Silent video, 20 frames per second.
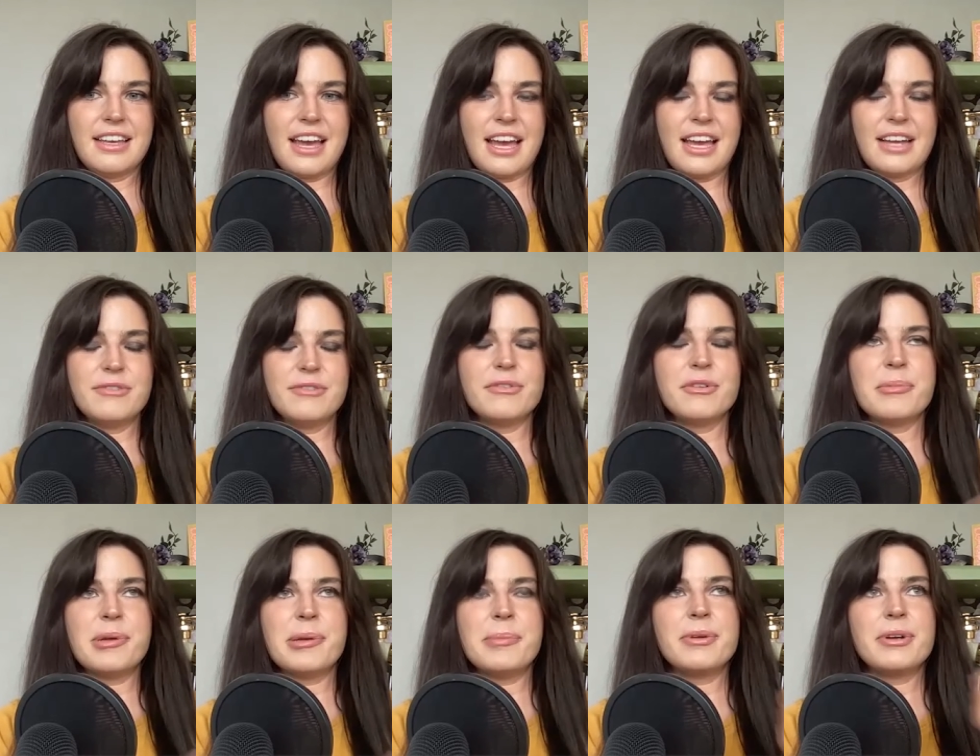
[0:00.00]
I
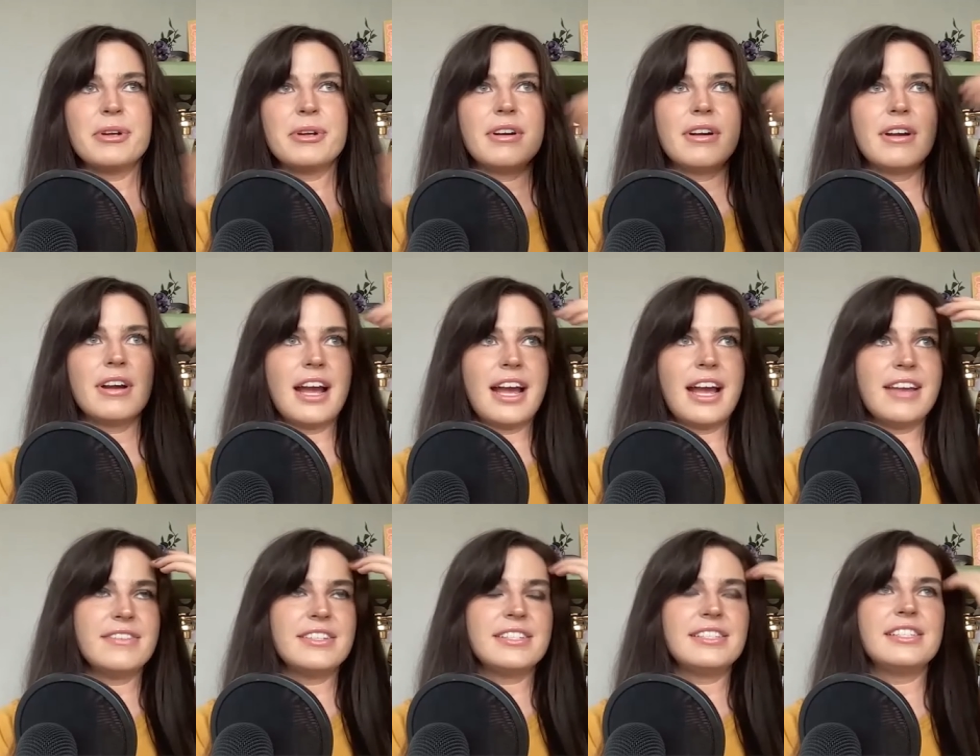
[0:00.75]
remember
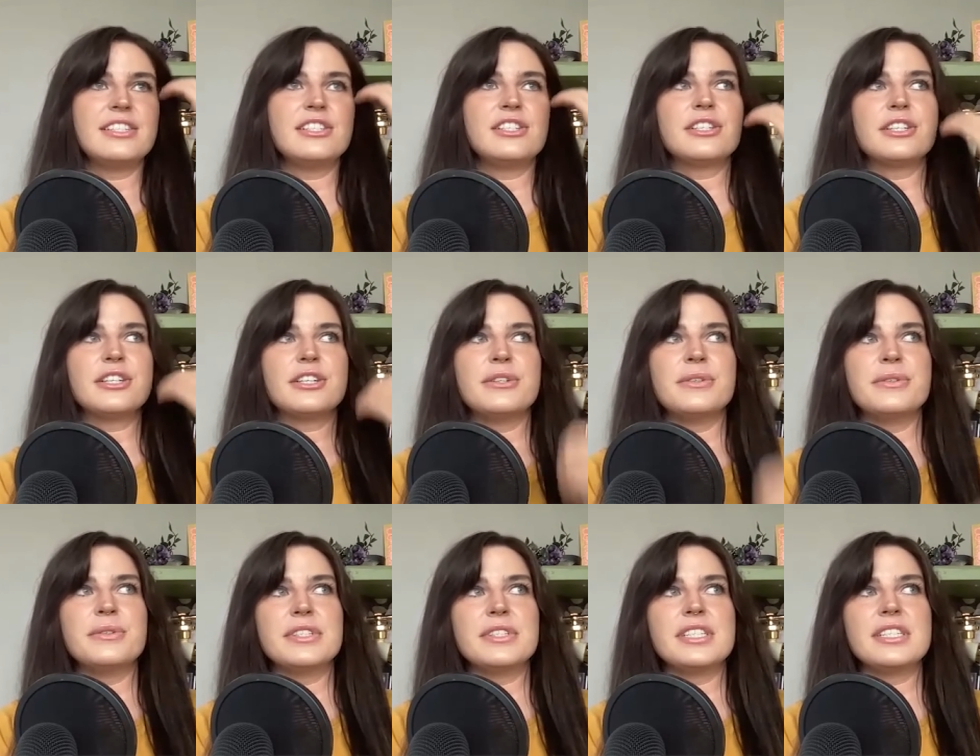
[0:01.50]
I have a sister
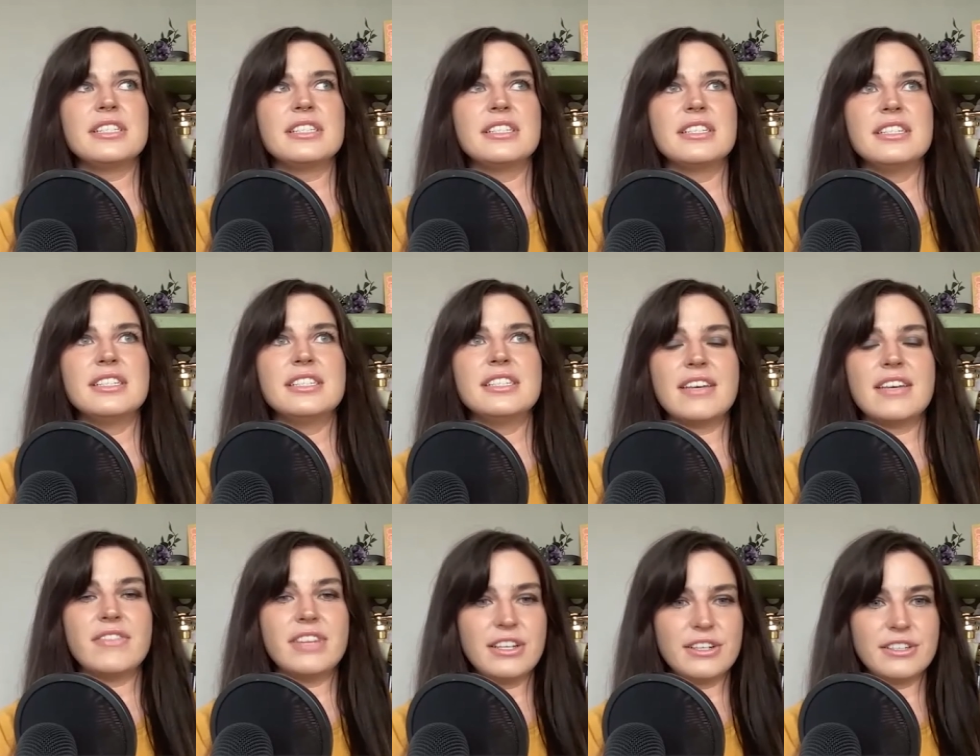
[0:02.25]
who's
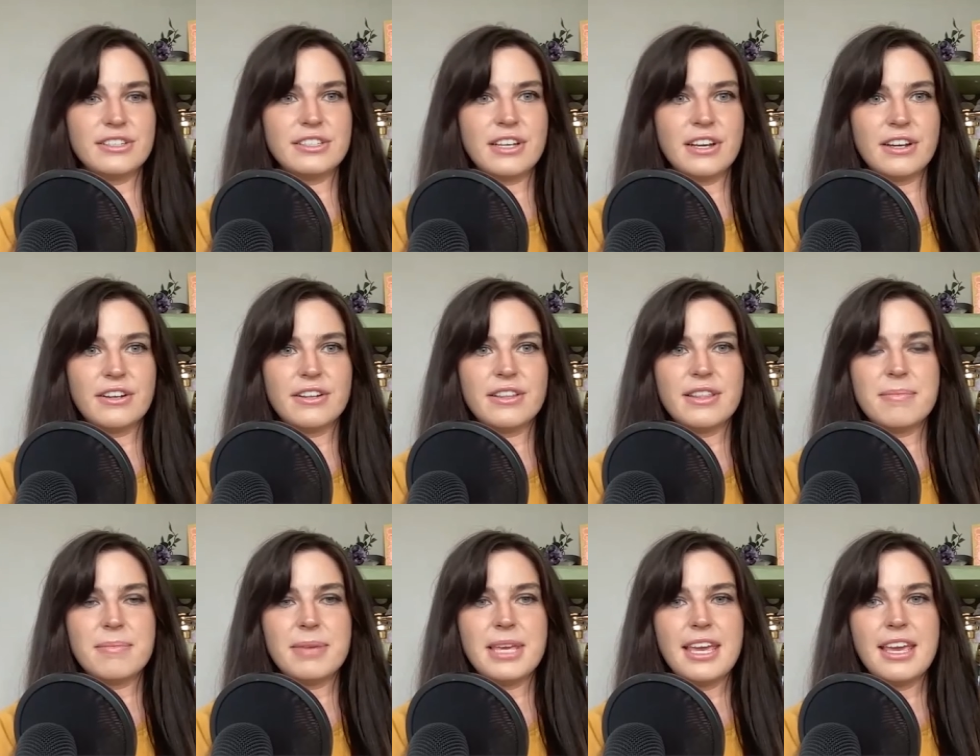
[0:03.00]
7 years younger
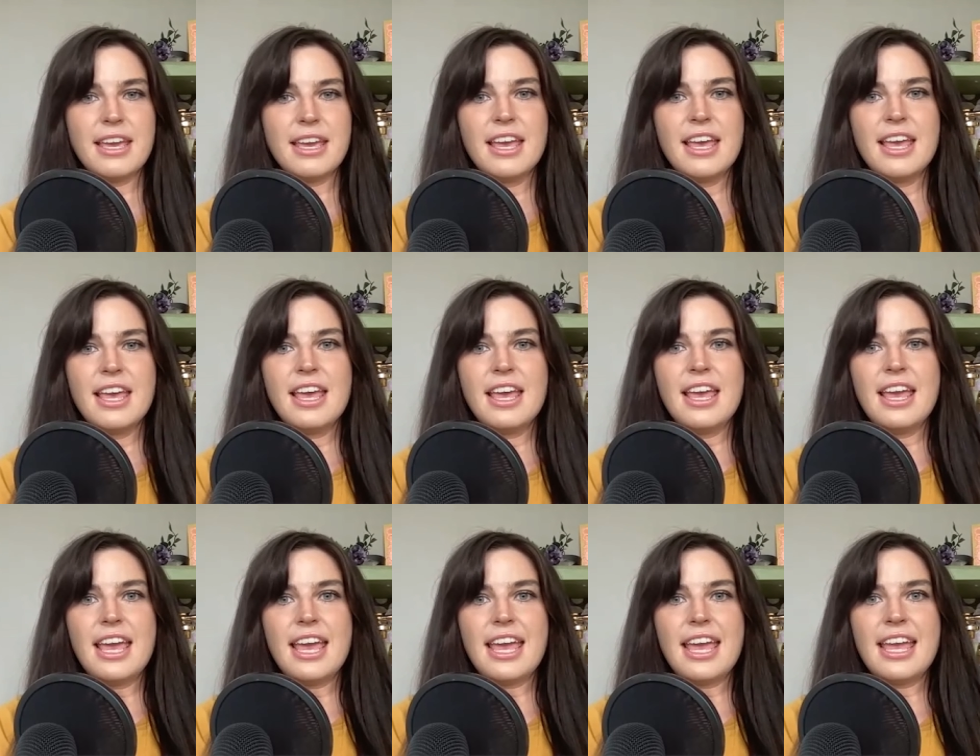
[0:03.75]
than me,
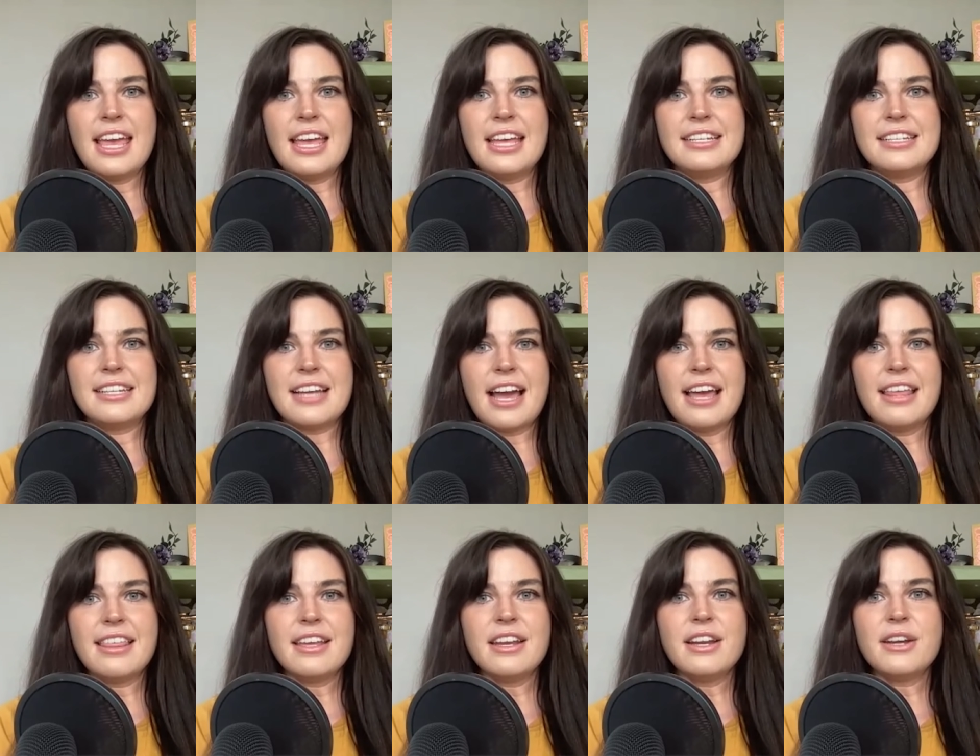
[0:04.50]
and
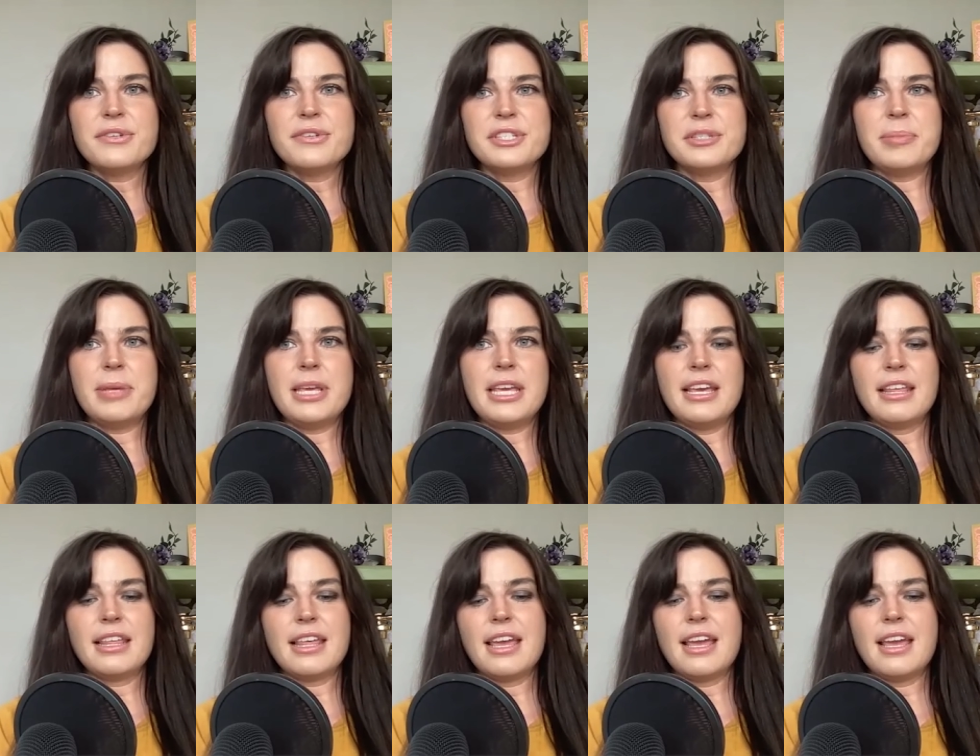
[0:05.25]
I thought I was
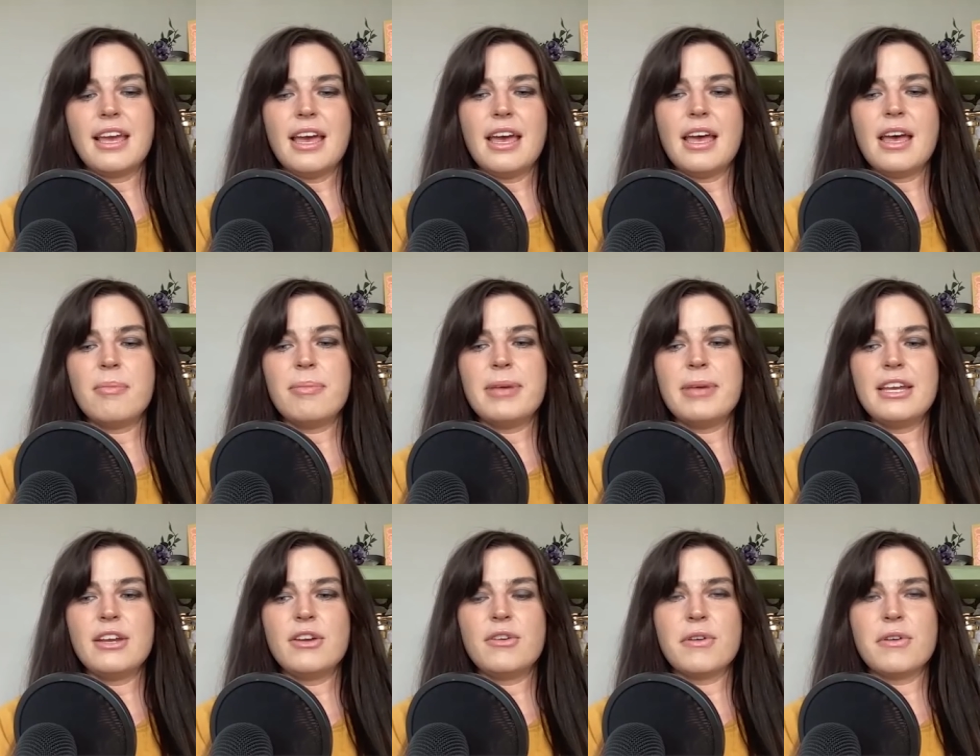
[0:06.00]
being like a
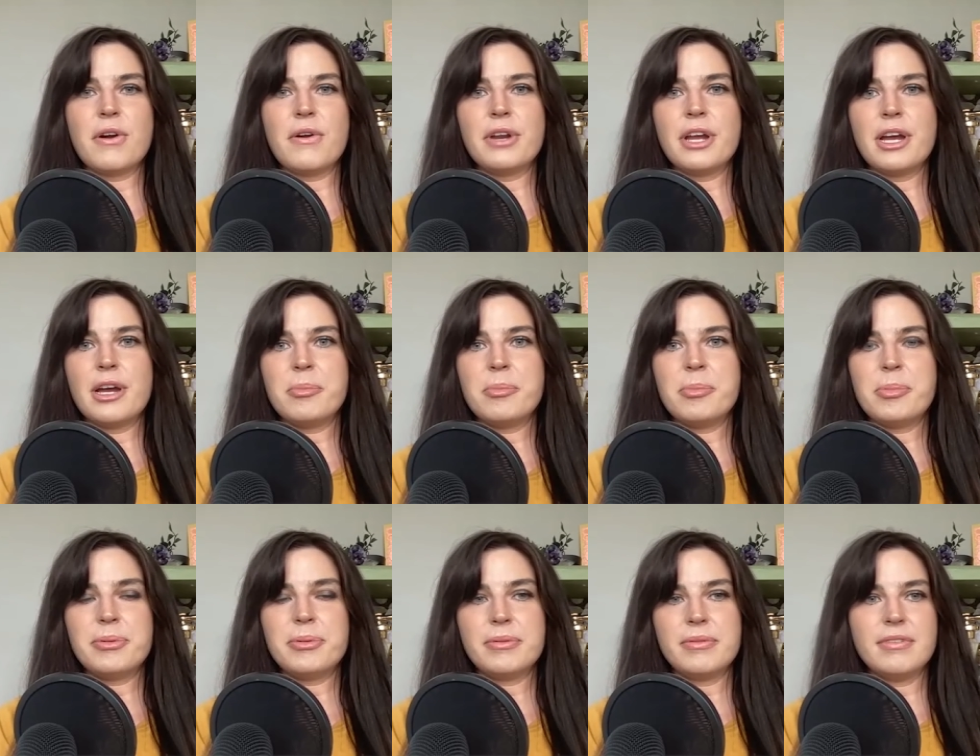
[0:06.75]
big grown
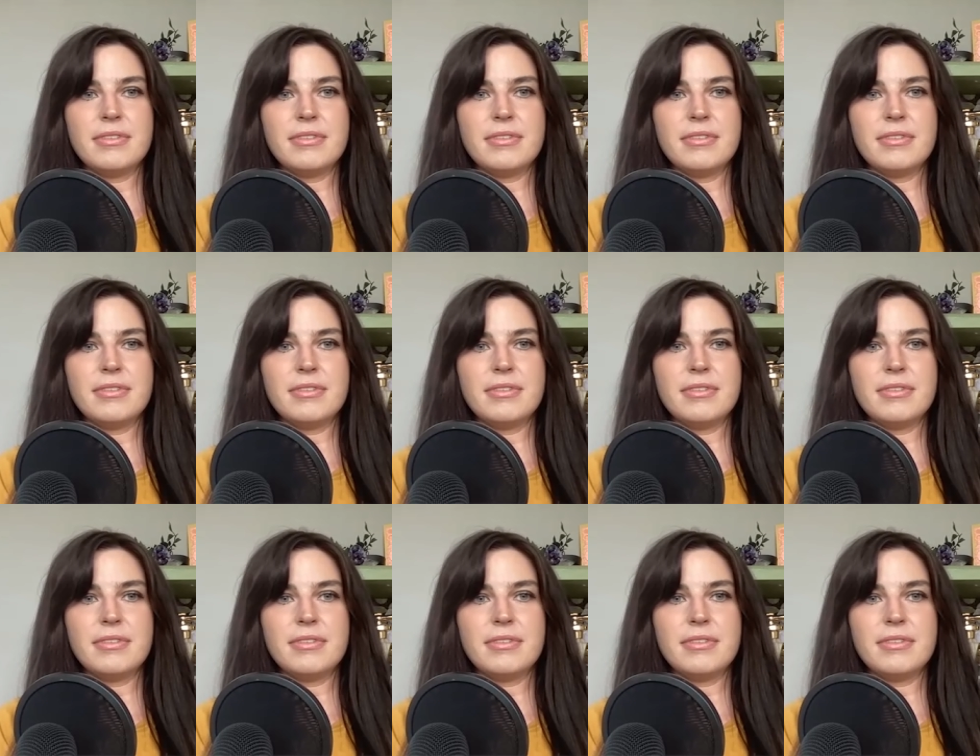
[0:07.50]
up